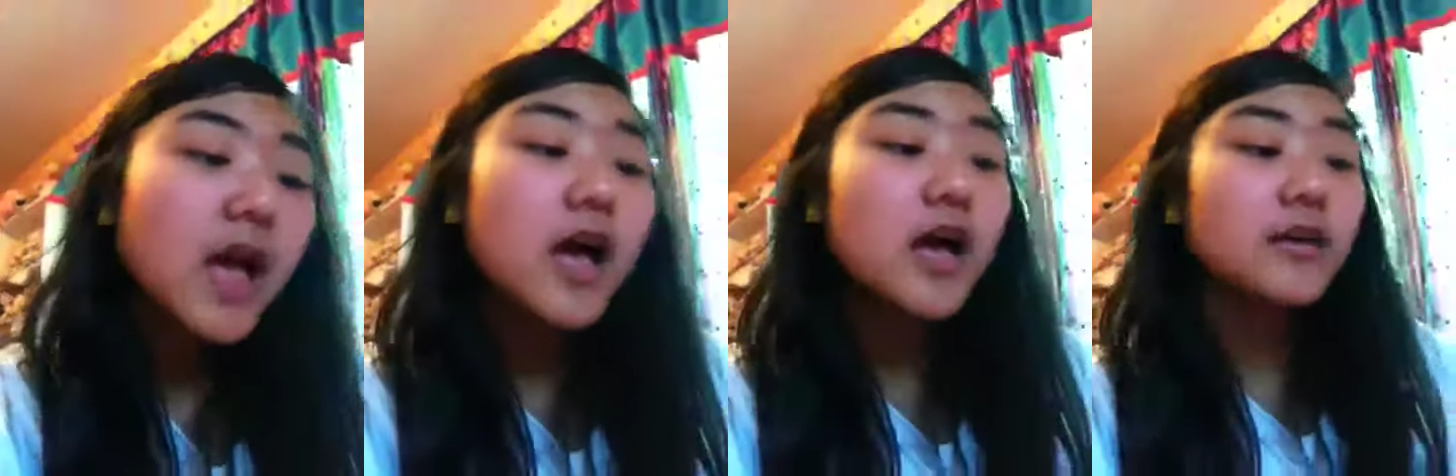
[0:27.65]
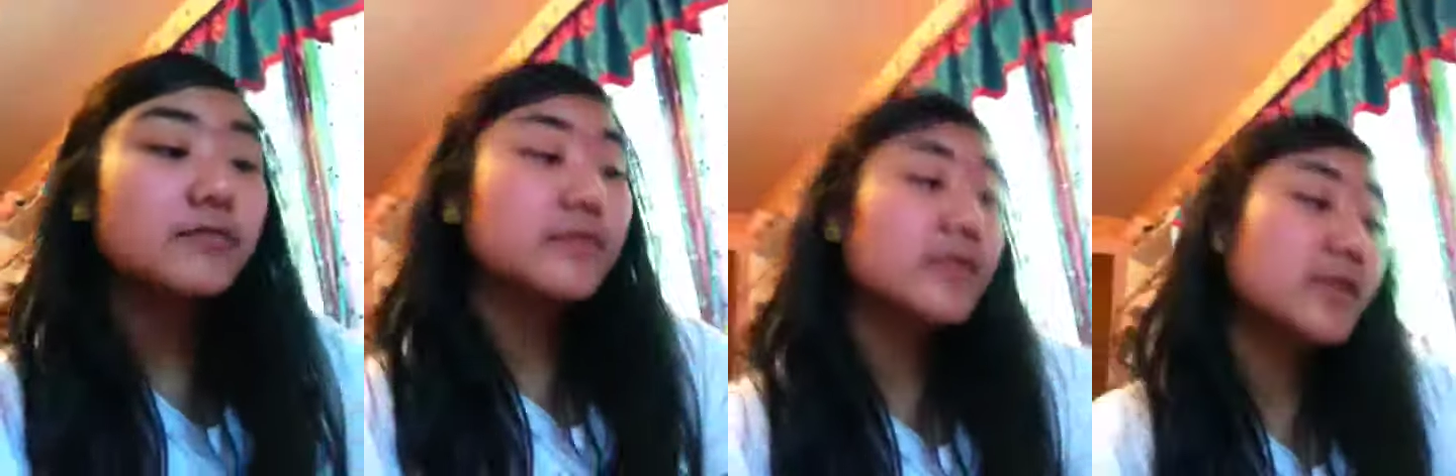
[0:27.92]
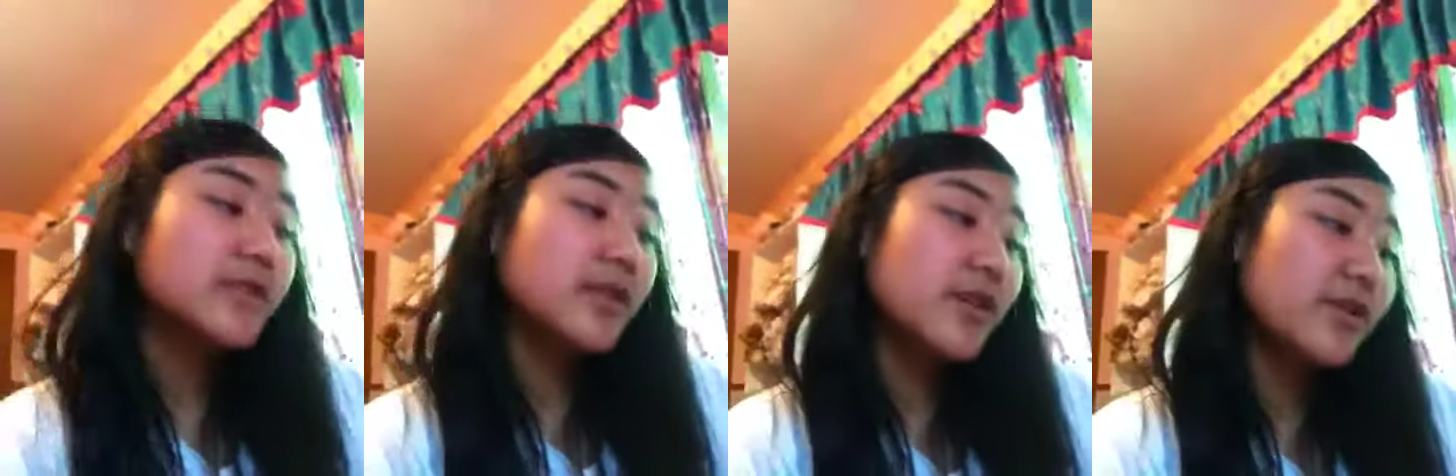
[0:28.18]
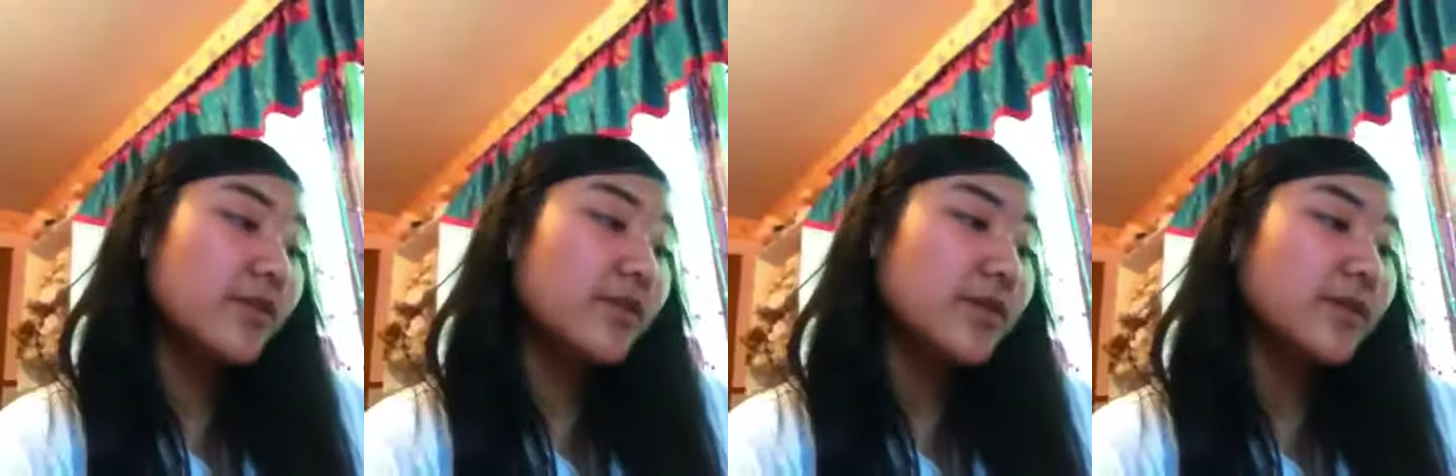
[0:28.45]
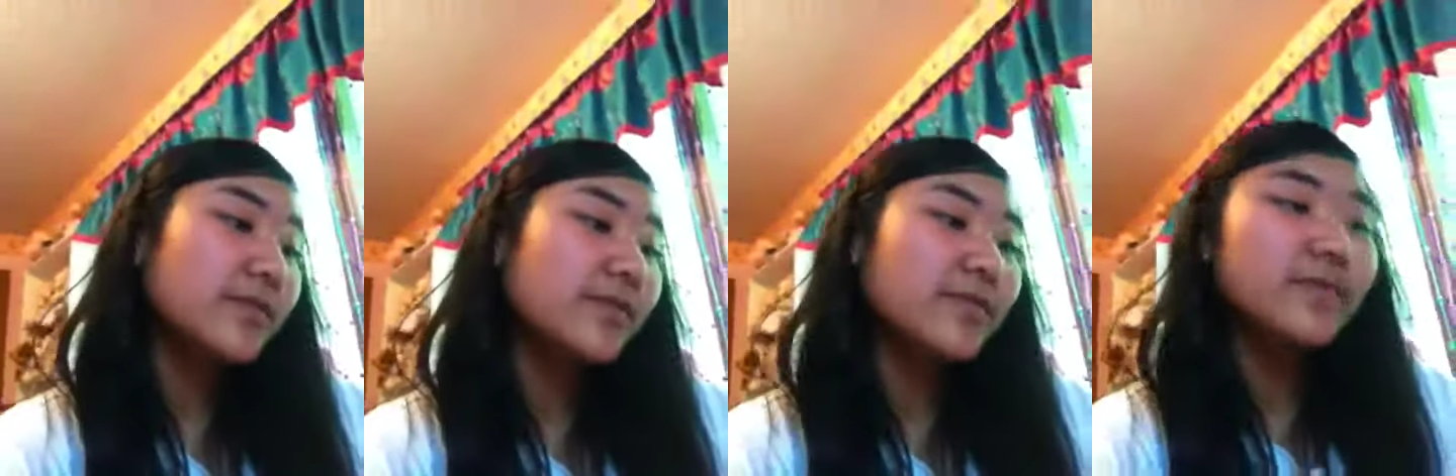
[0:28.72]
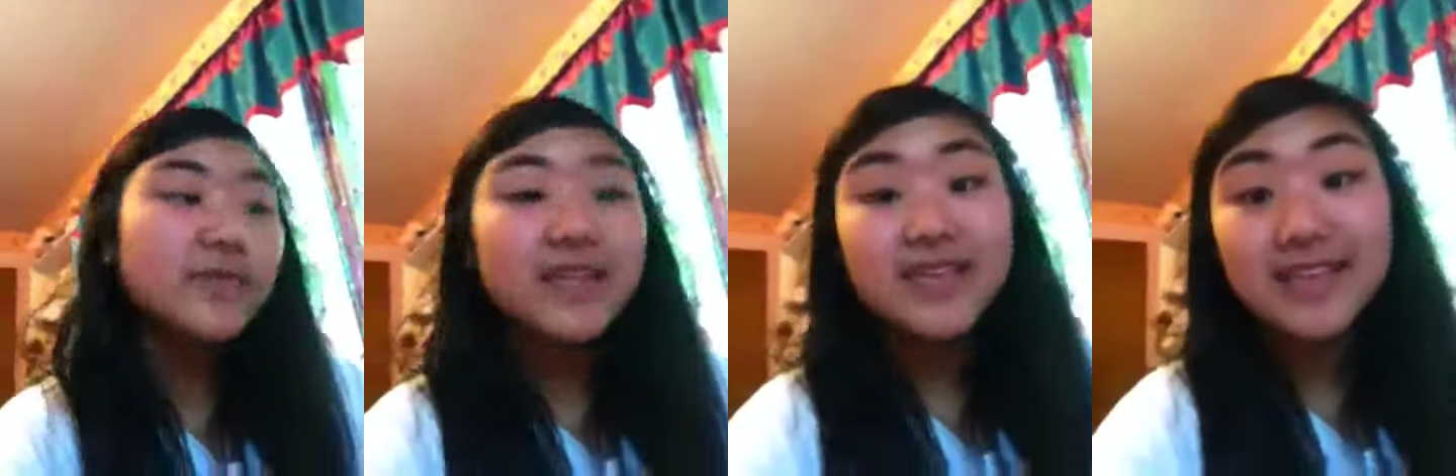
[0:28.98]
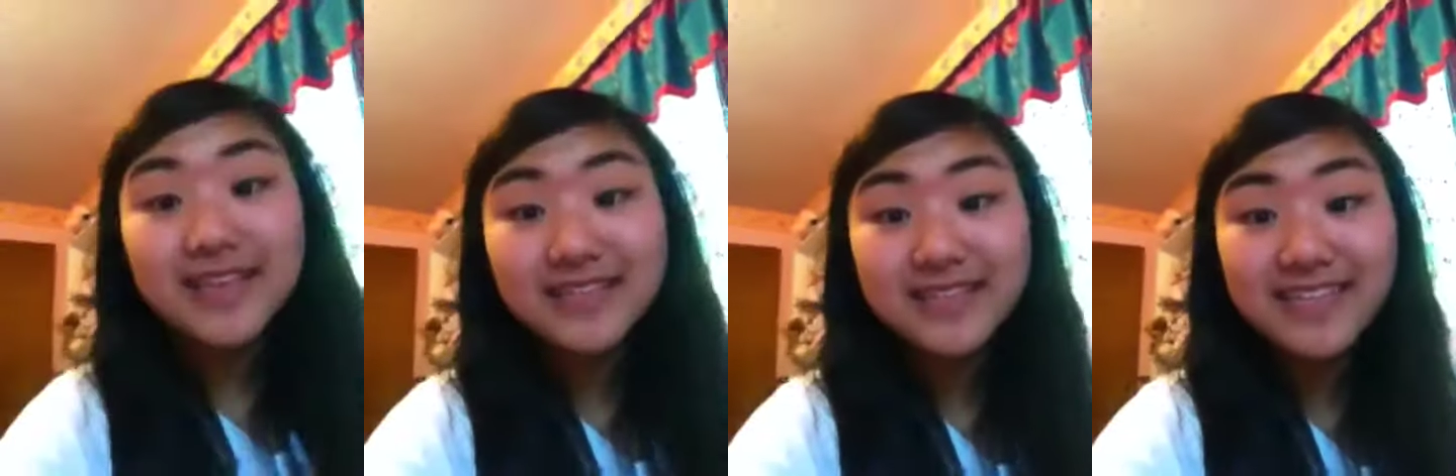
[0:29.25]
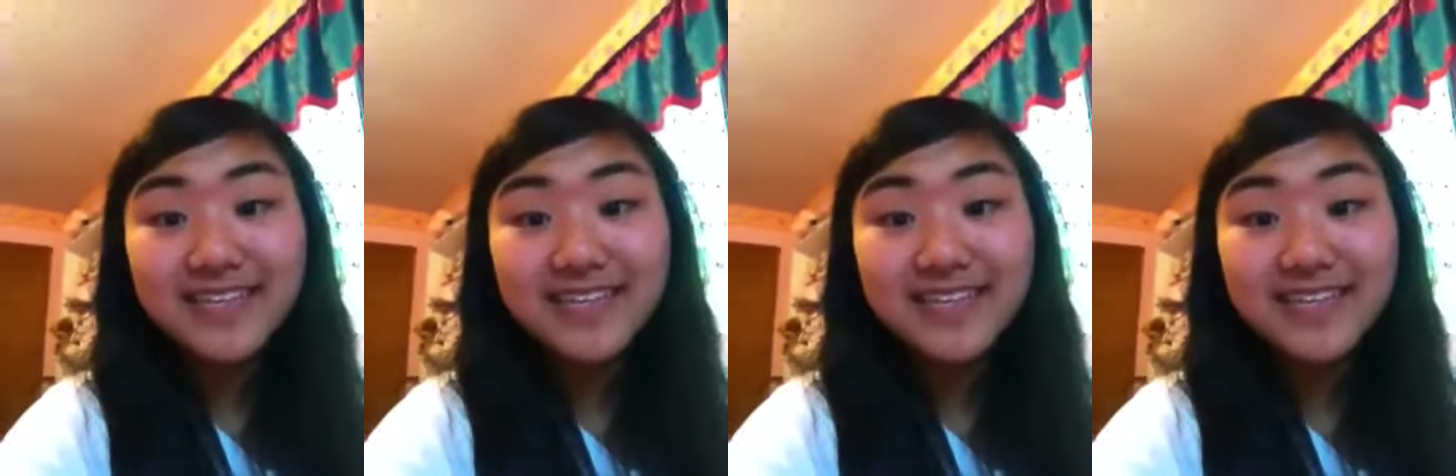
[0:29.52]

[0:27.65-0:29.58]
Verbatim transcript: Um, so Yes,